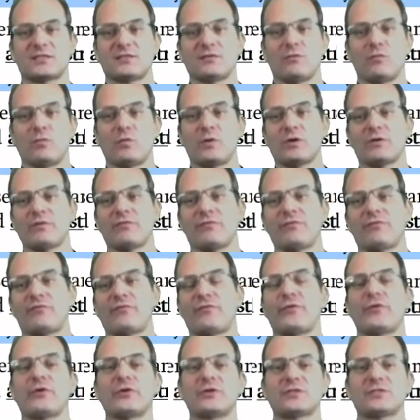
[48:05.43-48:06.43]
one of the
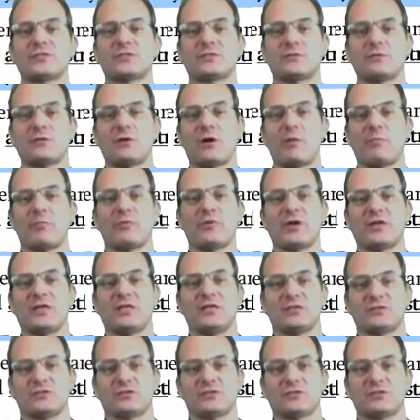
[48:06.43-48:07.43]
first operating
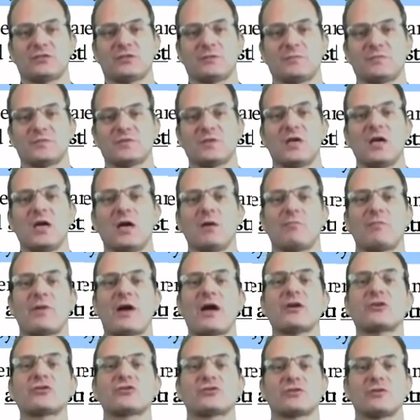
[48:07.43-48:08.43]
systems,
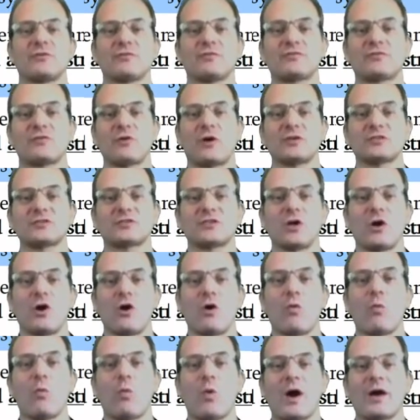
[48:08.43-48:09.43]
Microsoft DOS
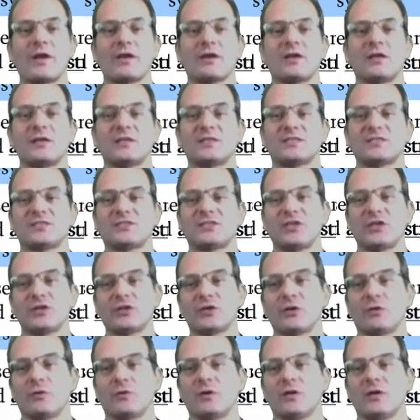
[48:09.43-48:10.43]

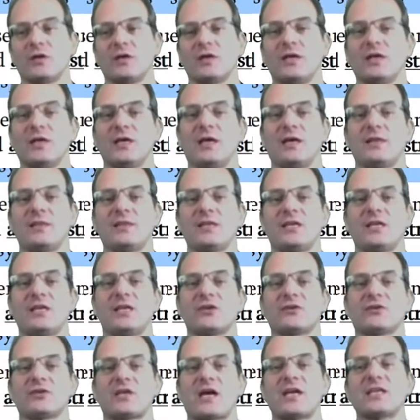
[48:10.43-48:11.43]
1.0 in the year
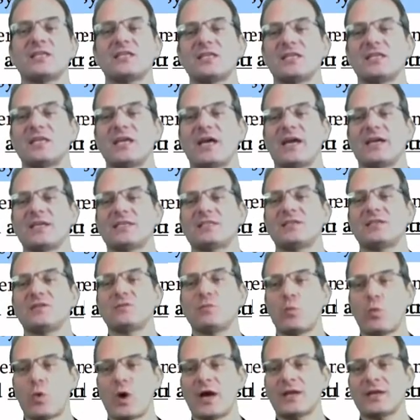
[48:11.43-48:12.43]

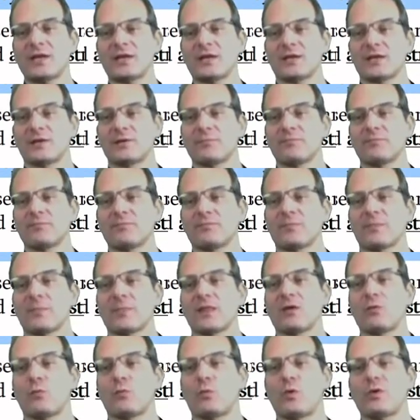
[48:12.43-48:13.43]
1981,
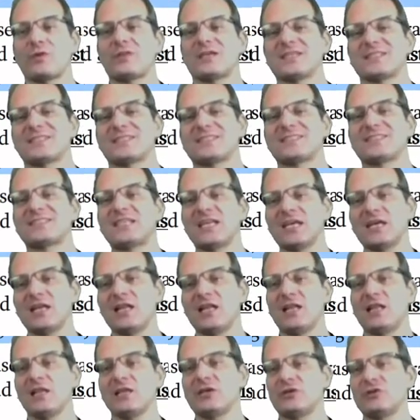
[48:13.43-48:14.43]
was a
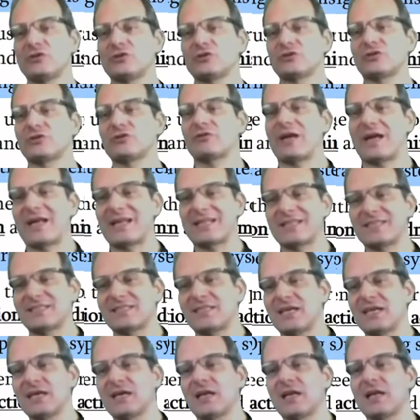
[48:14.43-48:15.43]
single user and
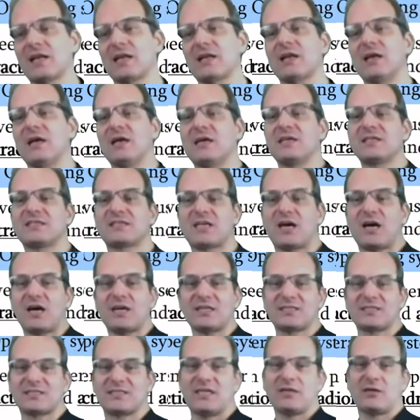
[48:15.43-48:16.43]
single
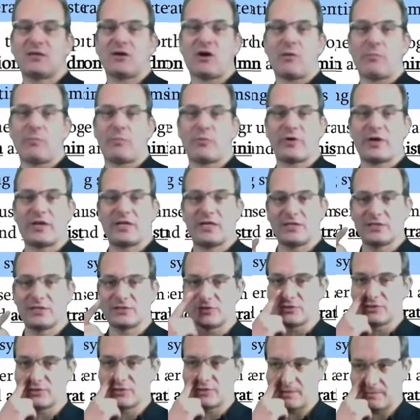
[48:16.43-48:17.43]
tasking operating
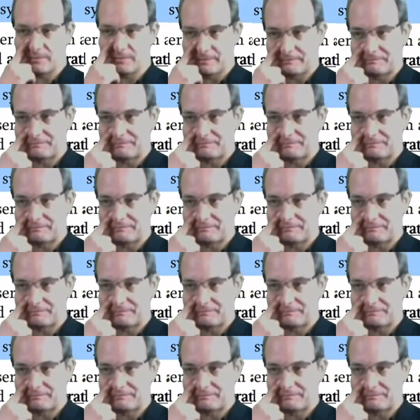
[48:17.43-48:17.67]
system,